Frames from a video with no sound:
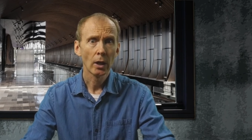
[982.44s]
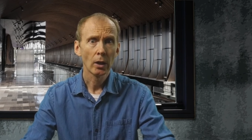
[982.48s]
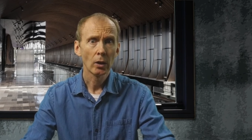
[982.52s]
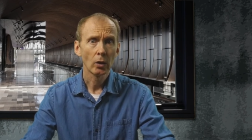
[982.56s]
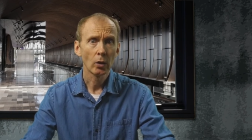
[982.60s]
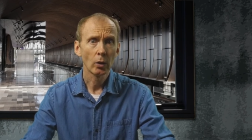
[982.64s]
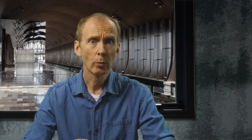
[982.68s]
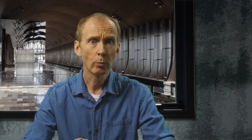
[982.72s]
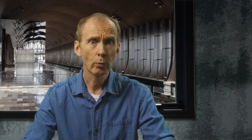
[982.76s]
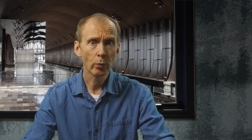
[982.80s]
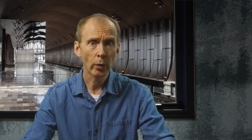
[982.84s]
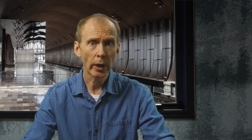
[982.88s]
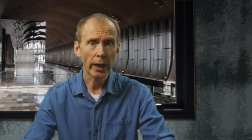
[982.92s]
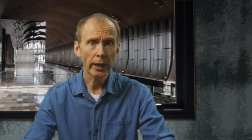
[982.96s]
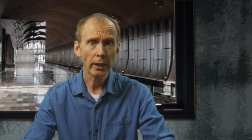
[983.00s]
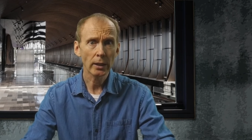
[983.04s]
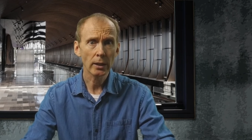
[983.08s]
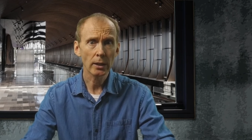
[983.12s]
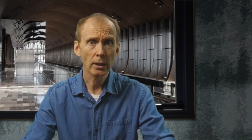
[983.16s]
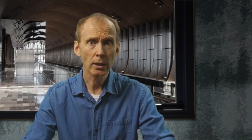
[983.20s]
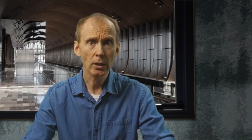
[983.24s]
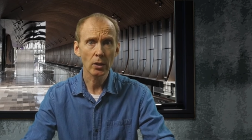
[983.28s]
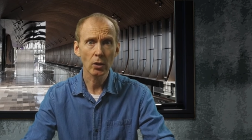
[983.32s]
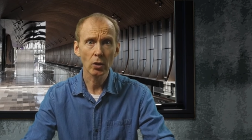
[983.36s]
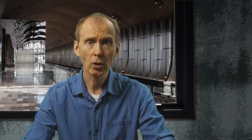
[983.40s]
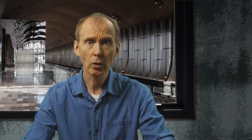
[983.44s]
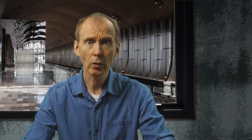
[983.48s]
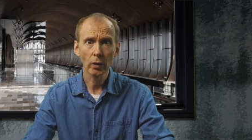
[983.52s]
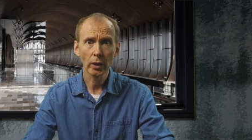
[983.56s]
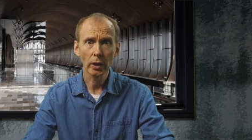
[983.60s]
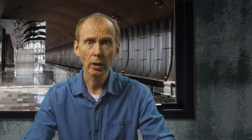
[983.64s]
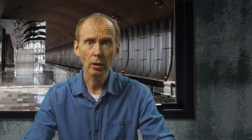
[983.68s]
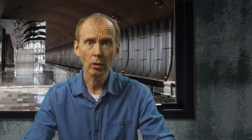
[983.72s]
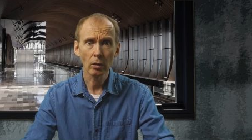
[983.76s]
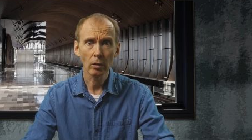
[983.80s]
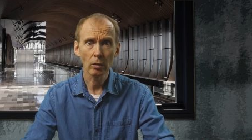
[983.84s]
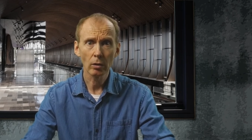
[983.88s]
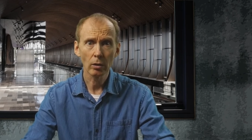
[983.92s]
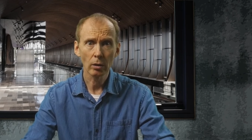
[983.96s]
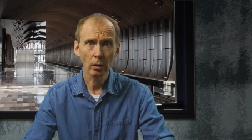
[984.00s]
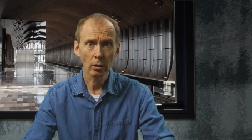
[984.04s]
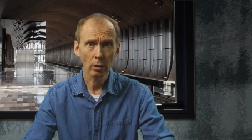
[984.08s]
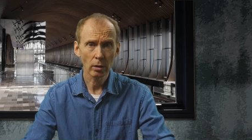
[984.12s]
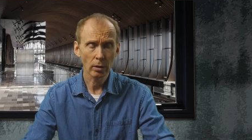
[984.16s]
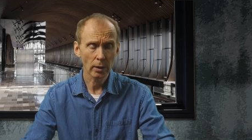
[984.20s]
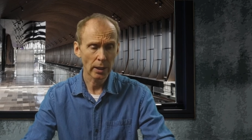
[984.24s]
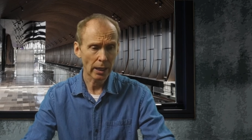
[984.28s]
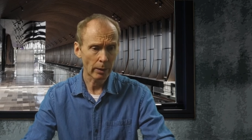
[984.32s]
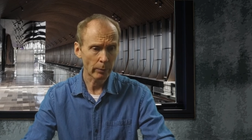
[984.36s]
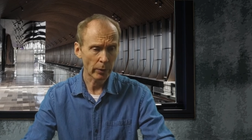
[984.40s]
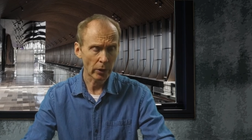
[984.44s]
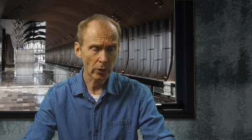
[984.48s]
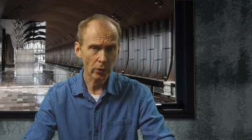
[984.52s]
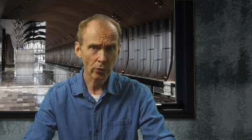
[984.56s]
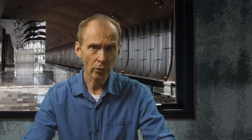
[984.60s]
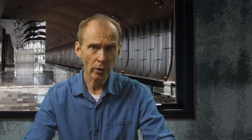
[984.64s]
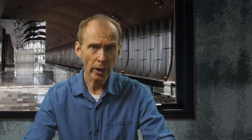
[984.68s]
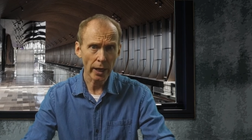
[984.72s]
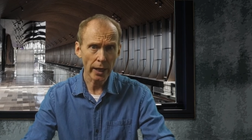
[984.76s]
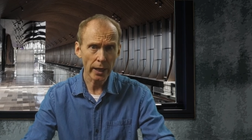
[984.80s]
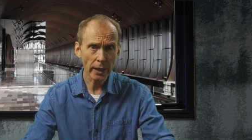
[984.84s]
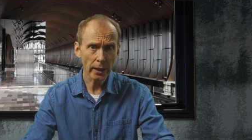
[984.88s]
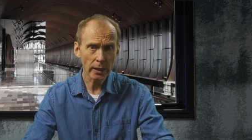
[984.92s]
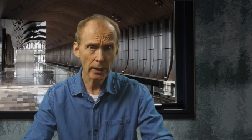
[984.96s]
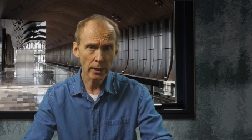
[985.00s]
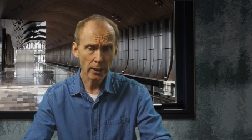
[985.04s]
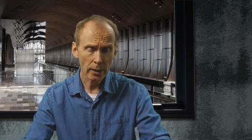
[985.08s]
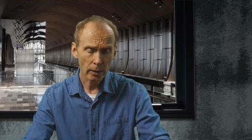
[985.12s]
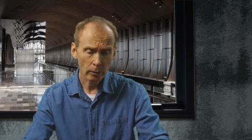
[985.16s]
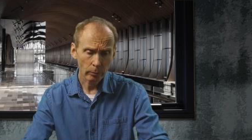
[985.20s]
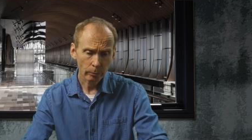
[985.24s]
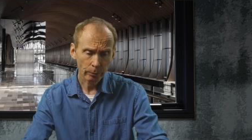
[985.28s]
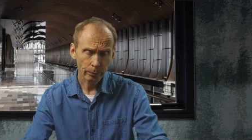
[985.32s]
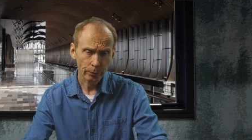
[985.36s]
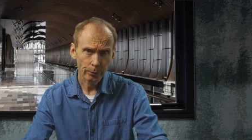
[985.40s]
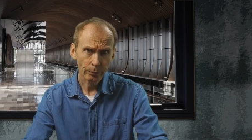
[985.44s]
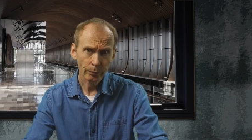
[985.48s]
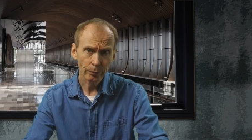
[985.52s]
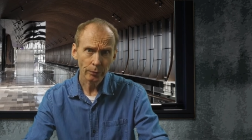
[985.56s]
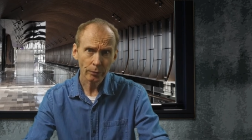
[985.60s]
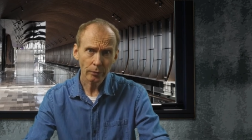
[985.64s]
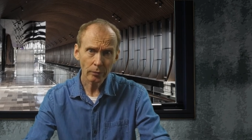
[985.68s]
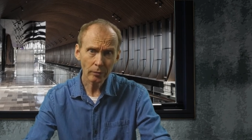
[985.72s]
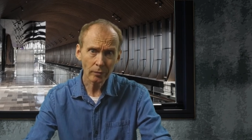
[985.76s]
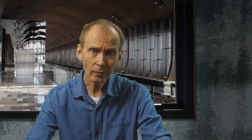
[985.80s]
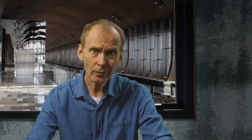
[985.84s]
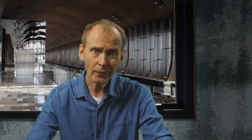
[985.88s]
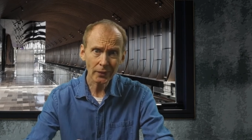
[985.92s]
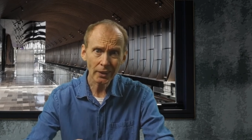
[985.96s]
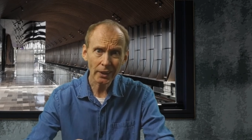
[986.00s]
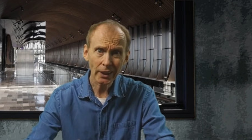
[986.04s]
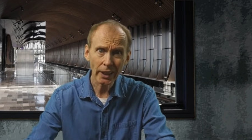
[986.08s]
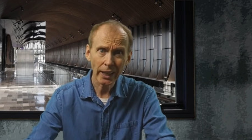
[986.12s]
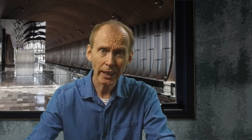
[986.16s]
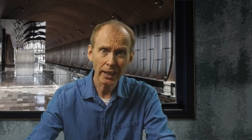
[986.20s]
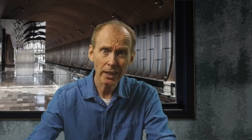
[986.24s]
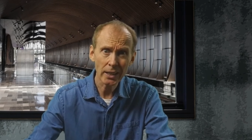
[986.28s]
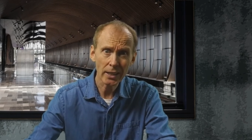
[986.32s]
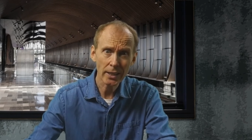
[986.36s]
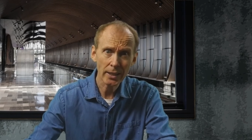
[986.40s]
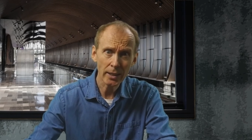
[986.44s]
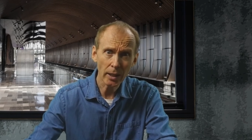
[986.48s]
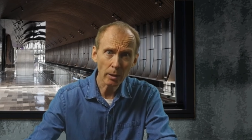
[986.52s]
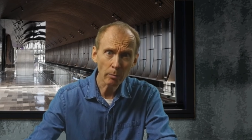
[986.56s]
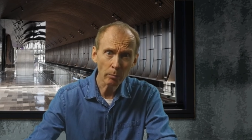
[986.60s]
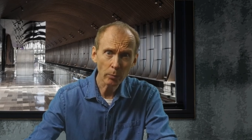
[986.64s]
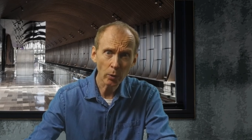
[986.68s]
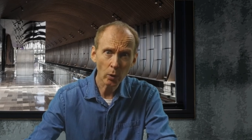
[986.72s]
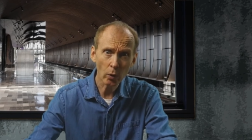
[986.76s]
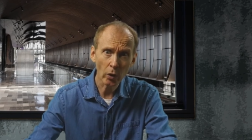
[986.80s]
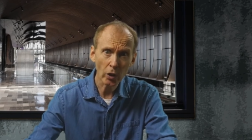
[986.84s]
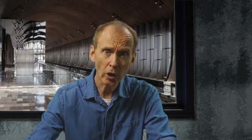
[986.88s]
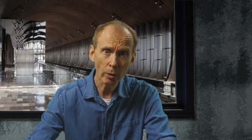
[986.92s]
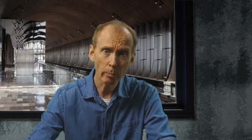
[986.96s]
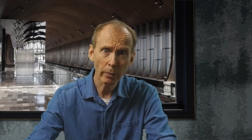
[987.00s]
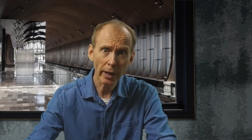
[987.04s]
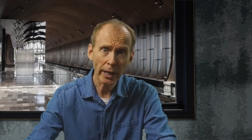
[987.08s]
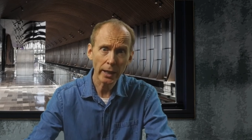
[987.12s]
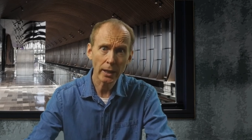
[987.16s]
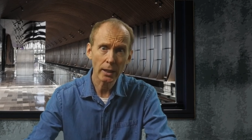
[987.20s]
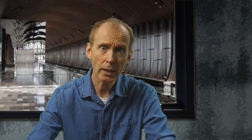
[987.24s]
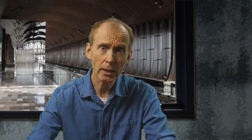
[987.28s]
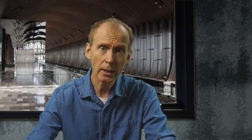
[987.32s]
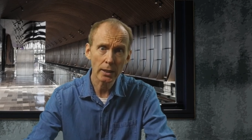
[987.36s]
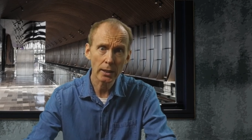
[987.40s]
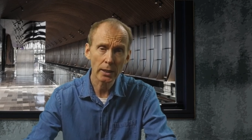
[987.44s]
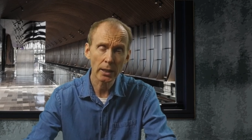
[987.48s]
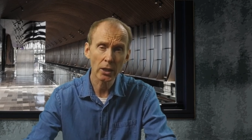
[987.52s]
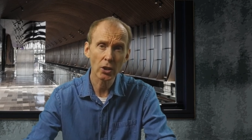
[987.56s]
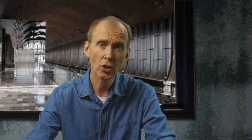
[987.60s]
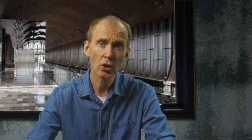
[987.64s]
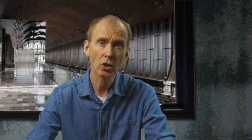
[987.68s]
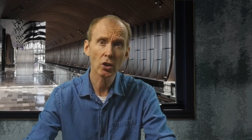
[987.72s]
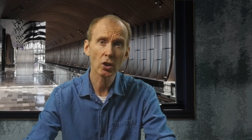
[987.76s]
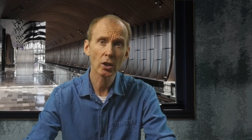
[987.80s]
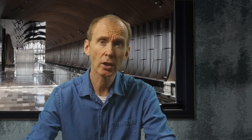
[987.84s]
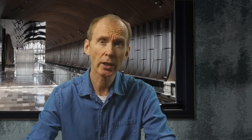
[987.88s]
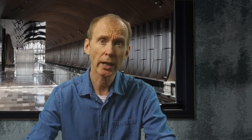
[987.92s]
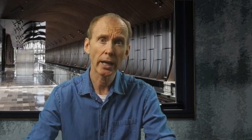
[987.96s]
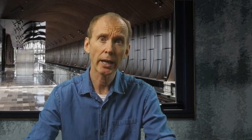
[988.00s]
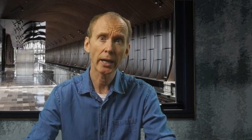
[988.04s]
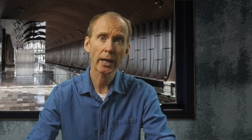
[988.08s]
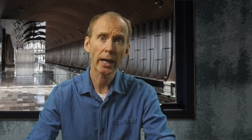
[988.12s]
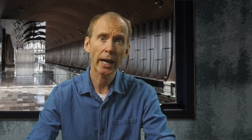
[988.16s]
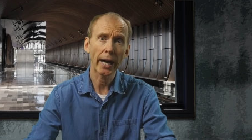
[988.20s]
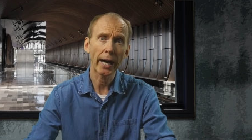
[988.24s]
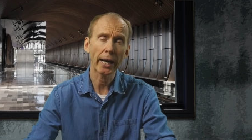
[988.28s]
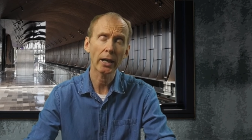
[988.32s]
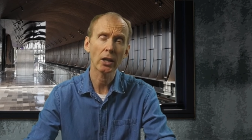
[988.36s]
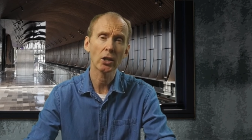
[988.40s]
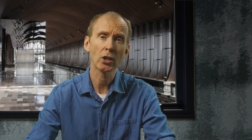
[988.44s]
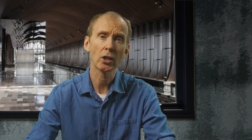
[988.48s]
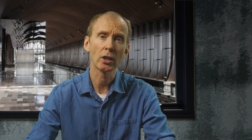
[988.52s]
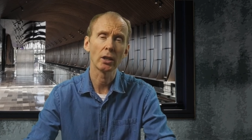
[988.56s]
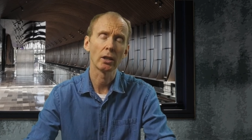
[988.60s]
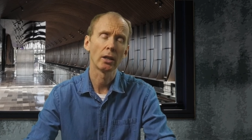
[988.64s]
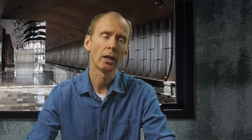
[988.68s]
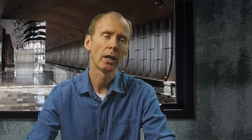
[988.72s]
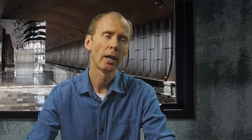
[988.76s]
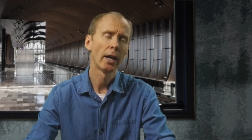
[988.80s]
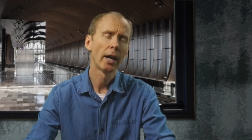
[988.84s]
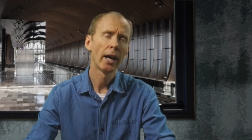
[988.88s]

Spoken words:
You practice doing dummy trades, and at some point you make a decision to take action.